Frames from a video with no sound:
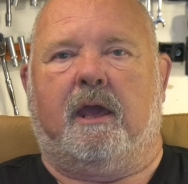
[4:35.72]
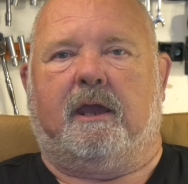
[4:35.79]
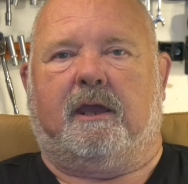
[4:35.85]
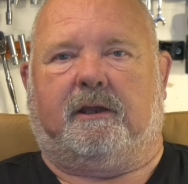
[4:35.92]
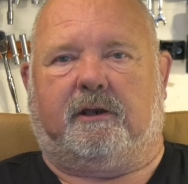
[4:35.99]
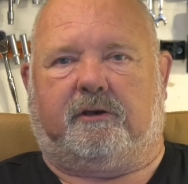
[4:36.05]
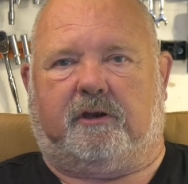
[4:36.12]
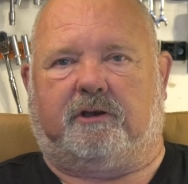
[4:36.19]

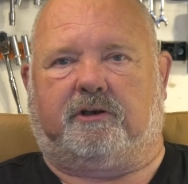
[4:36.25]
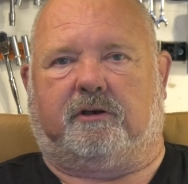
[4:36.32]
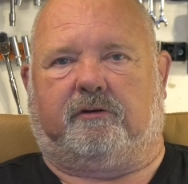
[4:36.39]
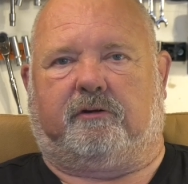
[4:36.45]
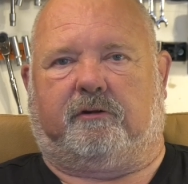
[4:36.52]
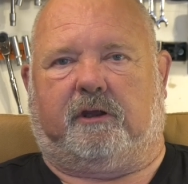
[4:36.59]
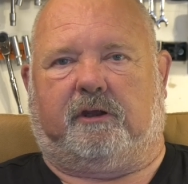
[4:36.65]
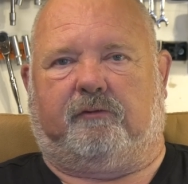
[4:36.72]
In addition
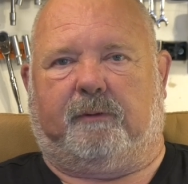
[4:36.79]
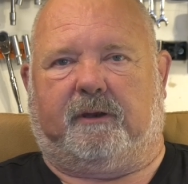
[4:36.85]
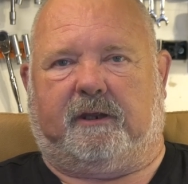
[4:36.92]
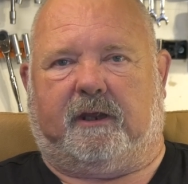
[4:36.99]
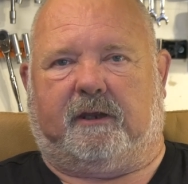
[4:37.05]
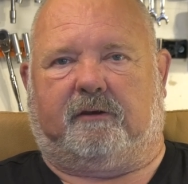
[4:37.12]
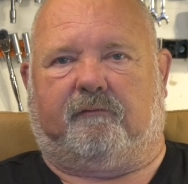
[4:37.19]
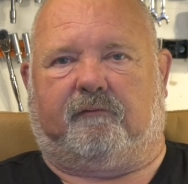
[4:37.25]
to these
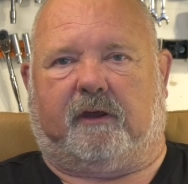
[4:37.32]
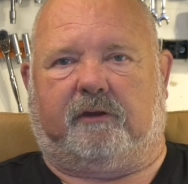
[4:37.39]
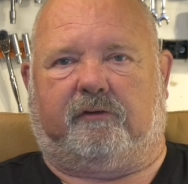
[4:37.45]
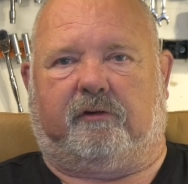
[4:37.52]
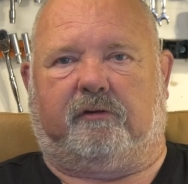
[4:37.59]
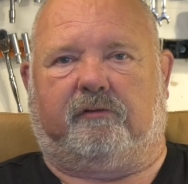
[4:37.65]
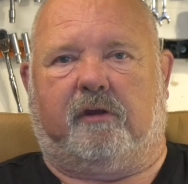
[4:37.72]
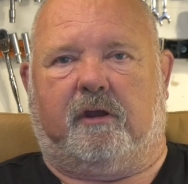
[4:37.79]
MIDI
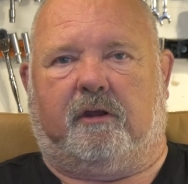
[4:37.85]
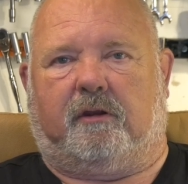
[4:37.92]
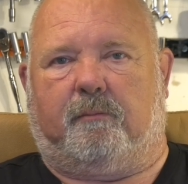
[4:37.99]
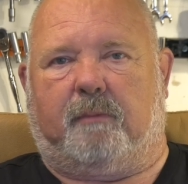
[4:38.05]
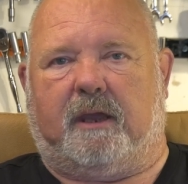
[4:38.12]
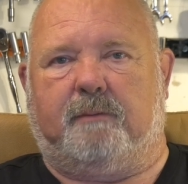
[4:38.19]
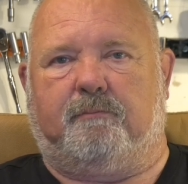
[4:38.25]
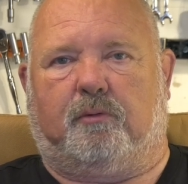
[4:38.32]
interfaces, the
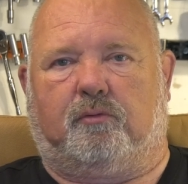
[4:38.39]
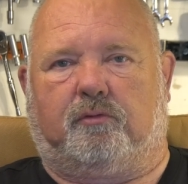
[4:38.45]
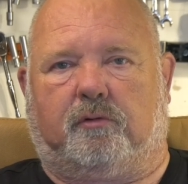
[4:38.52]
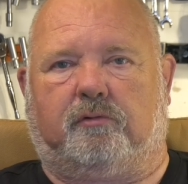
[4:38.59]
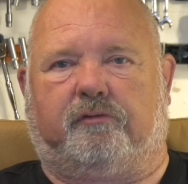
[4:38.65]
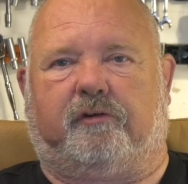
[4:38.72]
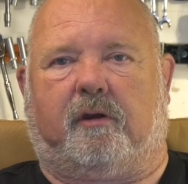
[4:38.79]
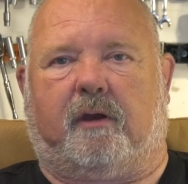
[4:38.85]
main board
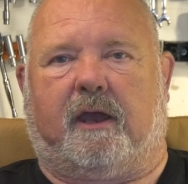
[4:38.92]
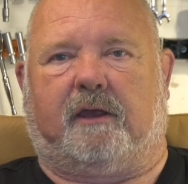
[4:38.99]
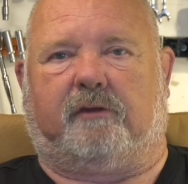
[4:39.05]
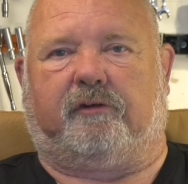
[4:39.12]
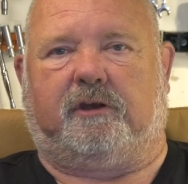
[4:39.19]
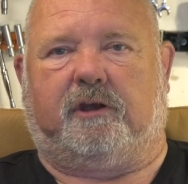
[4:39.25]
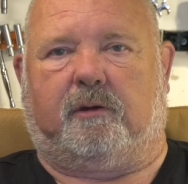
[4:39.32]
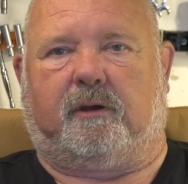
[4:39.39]
also
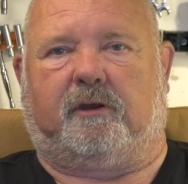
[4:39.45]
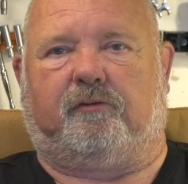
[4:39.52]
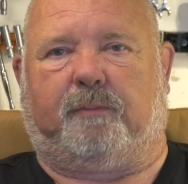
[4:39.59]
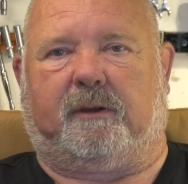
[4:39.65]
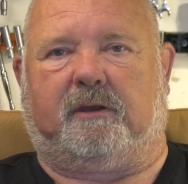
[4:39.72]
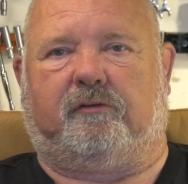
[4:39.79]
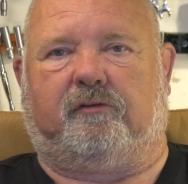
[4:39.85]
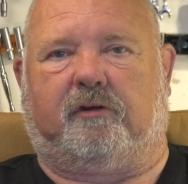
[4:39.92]
has a
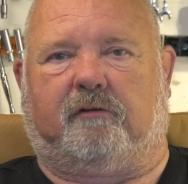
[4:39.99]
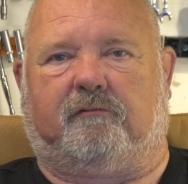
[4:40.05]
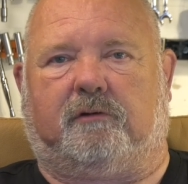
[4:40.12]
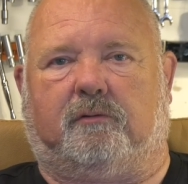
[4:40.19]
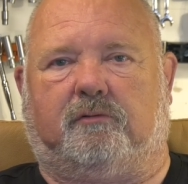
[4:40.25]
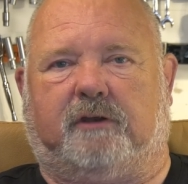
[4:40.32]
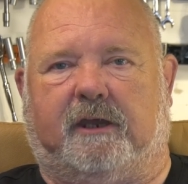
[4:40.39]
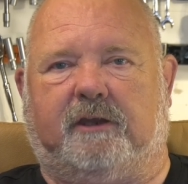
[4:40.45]
USB
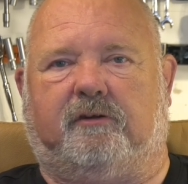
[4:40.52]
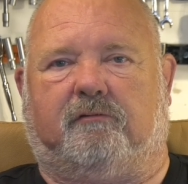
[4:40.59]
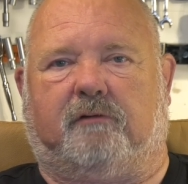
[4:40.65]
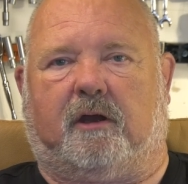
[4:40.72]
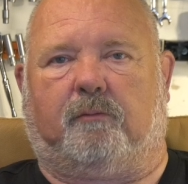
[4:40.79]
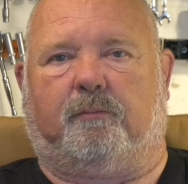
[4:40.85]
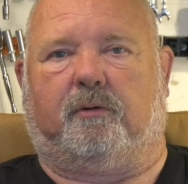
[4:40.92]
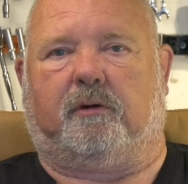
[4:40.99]
serial data
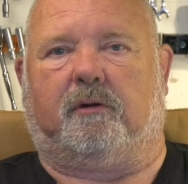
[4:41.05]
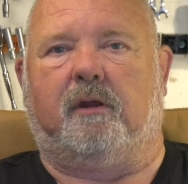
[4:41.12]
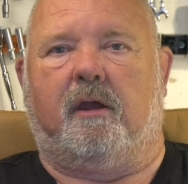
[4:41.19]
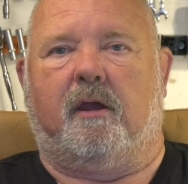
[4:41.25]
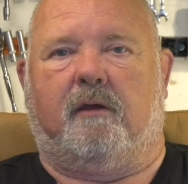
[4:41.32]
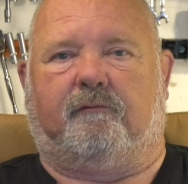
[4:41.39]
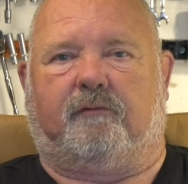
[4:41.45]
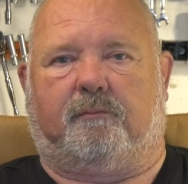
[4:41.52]
output
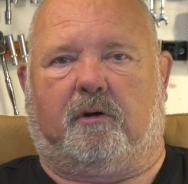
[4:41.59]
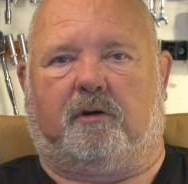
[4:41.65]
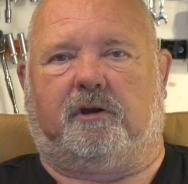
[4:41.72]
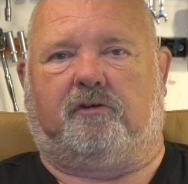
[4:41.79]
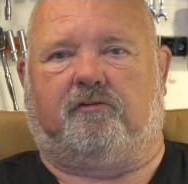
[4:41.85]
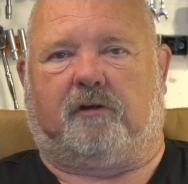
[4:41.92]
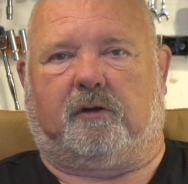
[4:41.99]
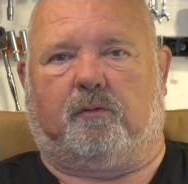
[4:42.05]
for
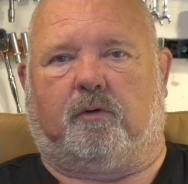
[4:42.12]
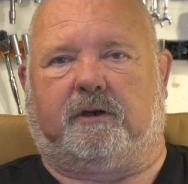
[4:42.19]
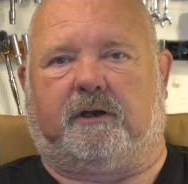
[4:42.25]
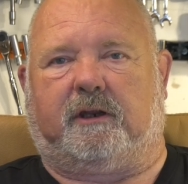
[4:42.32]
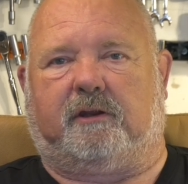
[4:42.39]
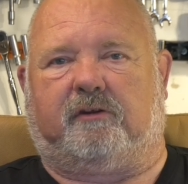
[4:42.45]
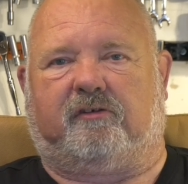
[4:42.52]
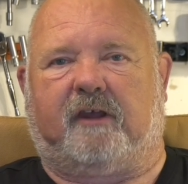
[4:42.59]
monitoring what
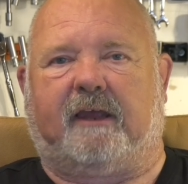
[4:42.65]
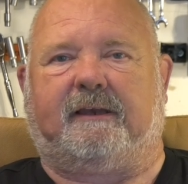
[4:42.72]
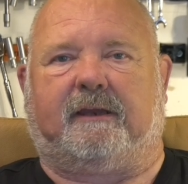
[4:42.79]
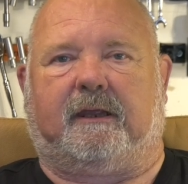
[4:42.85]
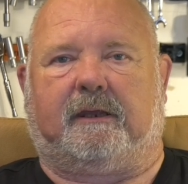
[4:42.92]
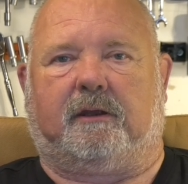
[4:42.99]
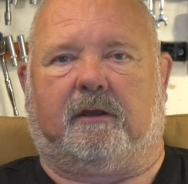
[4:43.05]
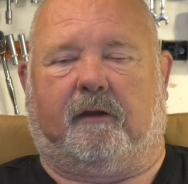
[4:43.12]
it is
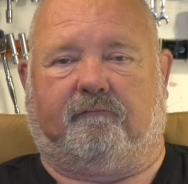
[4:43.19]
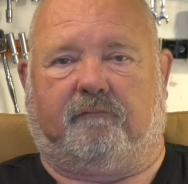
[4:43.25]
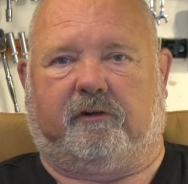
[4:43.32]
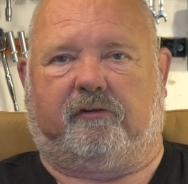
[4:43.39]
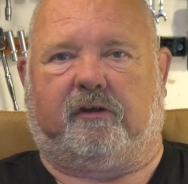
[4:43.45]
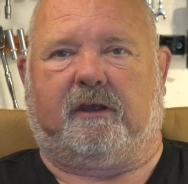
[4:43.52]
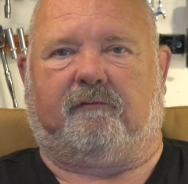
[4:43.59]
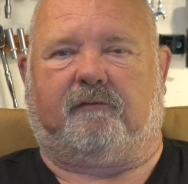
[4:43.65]
sending and
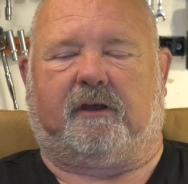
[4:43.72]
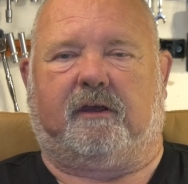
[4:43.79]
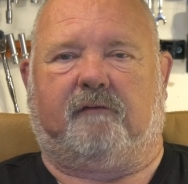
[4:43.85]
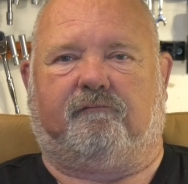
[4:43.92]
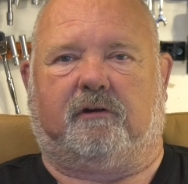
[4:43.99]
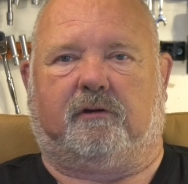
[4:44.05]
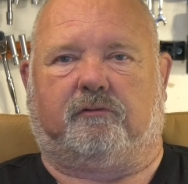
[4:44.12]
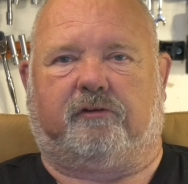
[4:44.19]
receiving
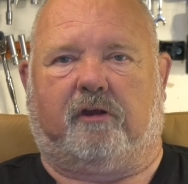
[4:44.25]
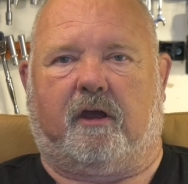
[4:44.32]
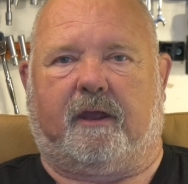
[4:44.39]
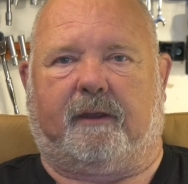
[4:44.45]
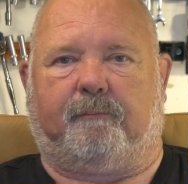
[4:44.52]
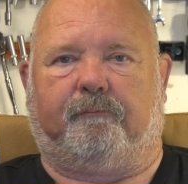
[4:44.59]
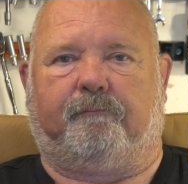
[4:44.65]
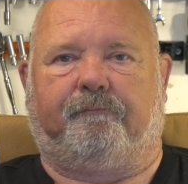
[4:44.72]
in real
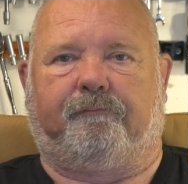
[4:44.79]
time.